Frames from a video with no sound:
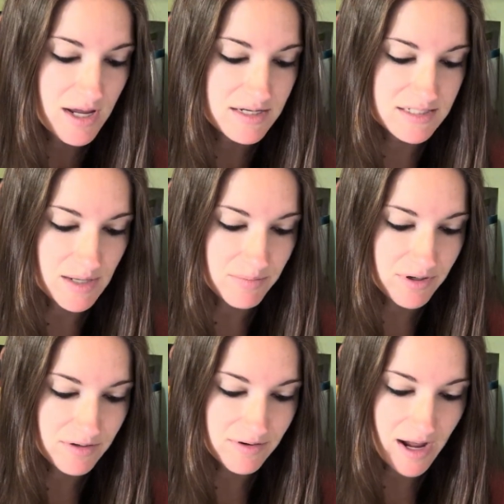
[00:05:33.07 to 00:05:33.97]
December
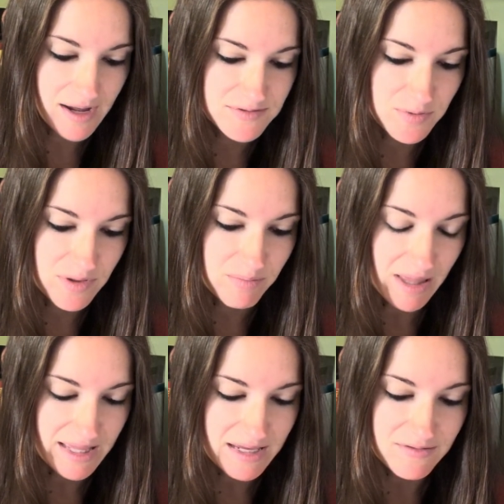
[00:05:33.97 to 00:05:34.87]
arrives with a
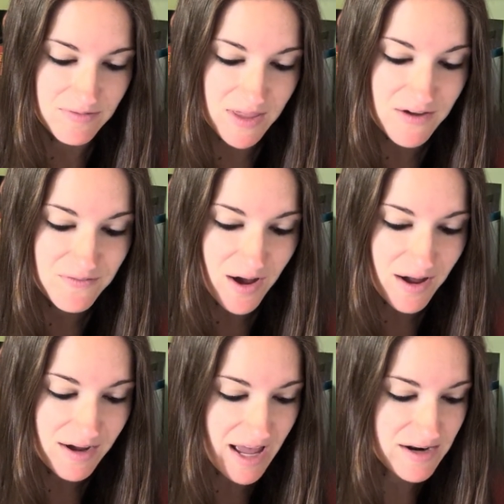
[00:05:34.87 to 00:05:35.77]
blanket of thick
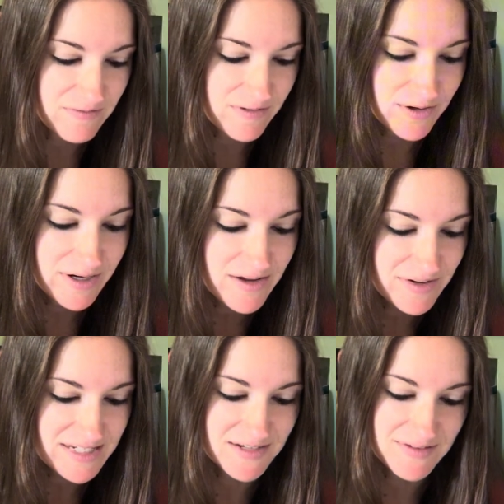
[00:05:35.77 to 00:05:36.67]
fog and a flurry of
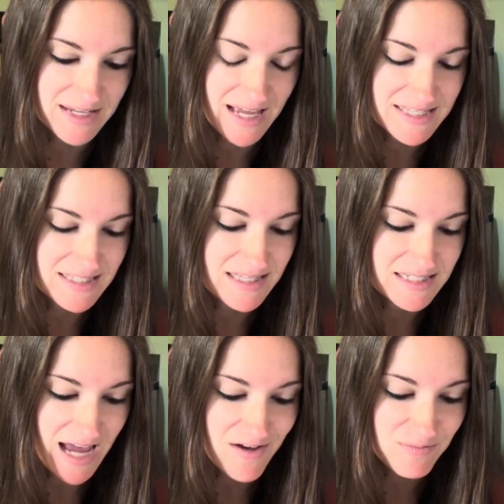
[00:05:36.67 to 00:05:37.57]
activity as the
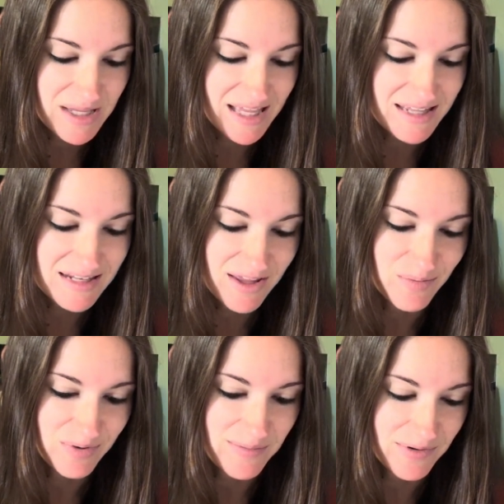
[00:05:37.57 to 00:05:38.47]
staff begin their
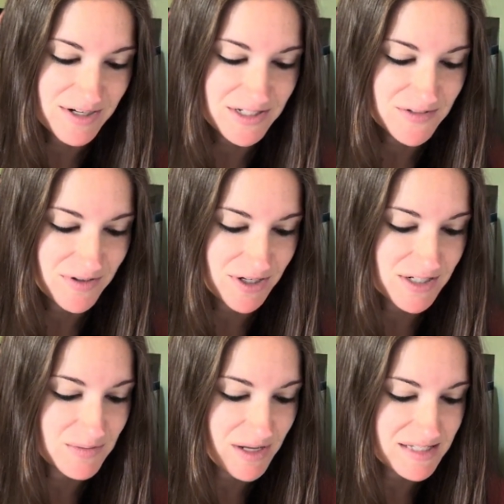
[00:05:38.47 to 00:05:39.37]
preparations for
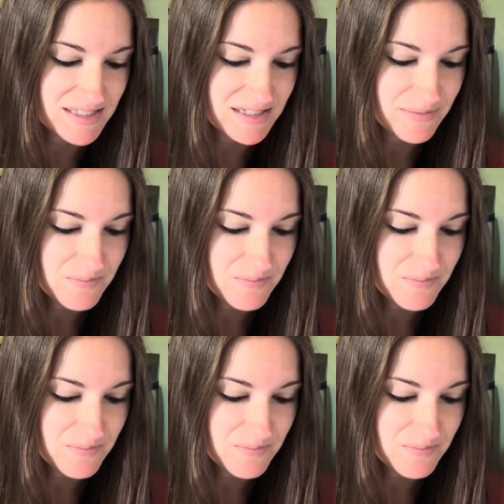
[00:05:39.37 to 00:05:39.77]
Christmas.